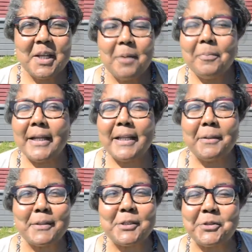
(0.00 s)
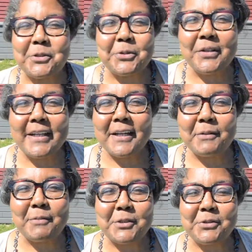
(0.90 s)
My name is
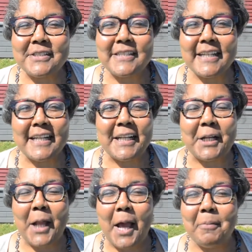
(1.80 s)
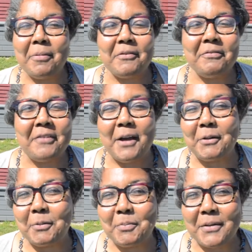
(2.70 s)
Juliana Richardson, and I'm the
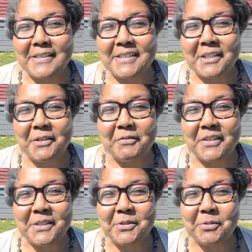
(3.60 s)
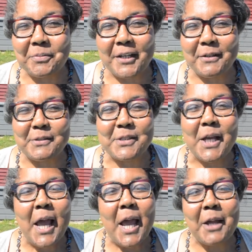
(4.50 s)
founder and president of The History Makers,
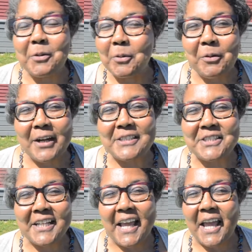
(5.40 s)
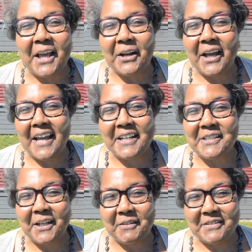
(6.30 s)
and you're watching ALI
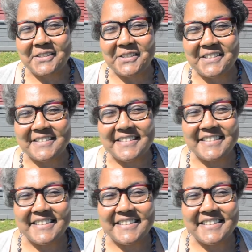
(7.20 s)
Television.